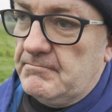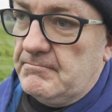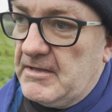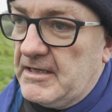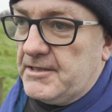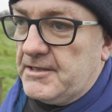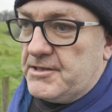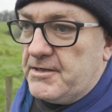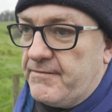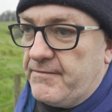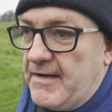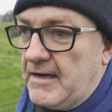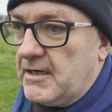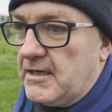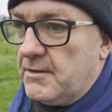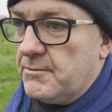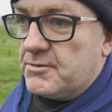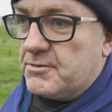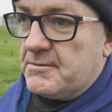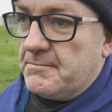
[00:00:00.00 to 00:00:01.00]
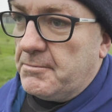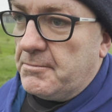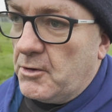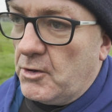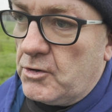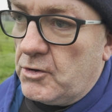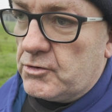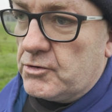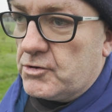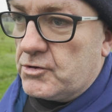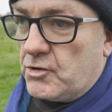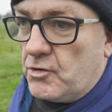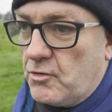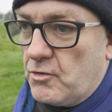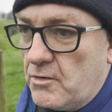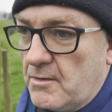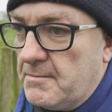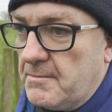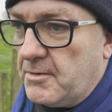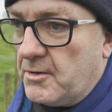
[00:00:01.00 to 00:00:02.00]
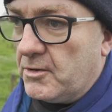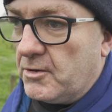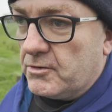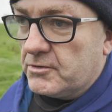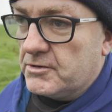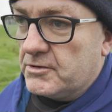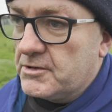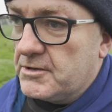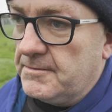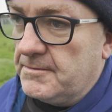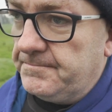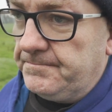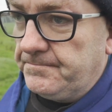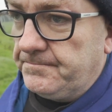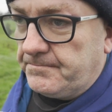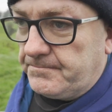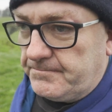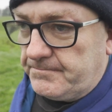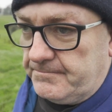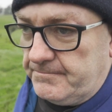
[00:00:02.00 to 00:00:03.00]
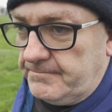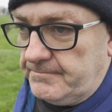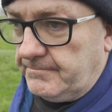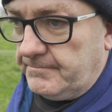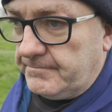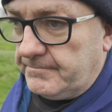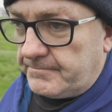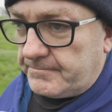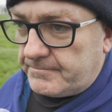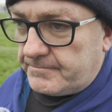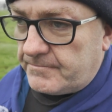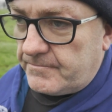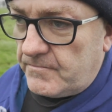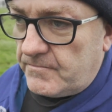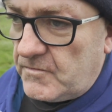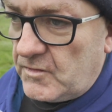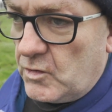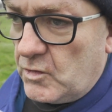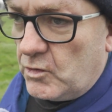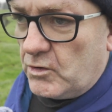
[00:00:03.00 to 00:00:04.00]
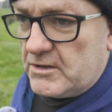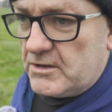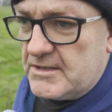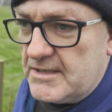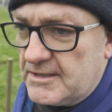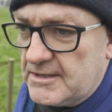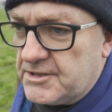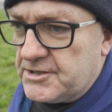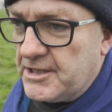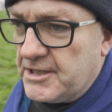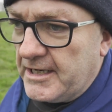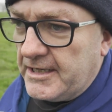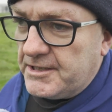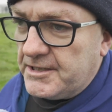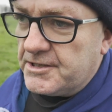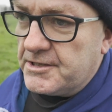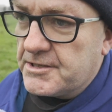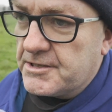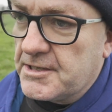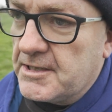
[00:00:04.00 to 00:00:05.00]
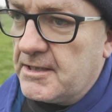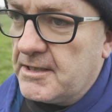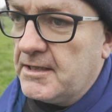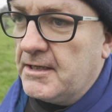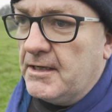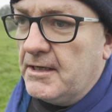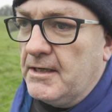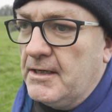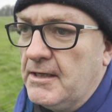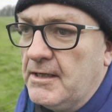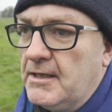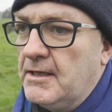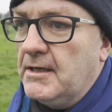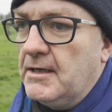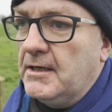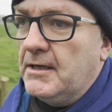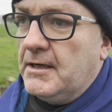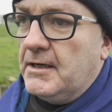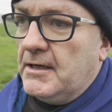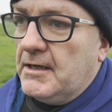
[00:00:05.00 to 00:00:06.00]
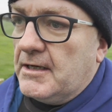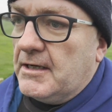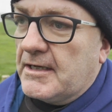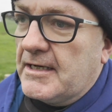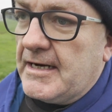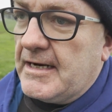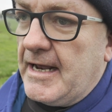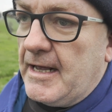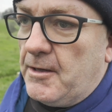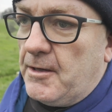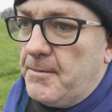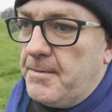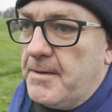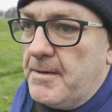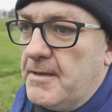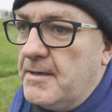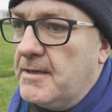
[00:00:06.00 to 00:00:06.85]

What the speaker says: things you value as important or unimportant, all these little changes can help.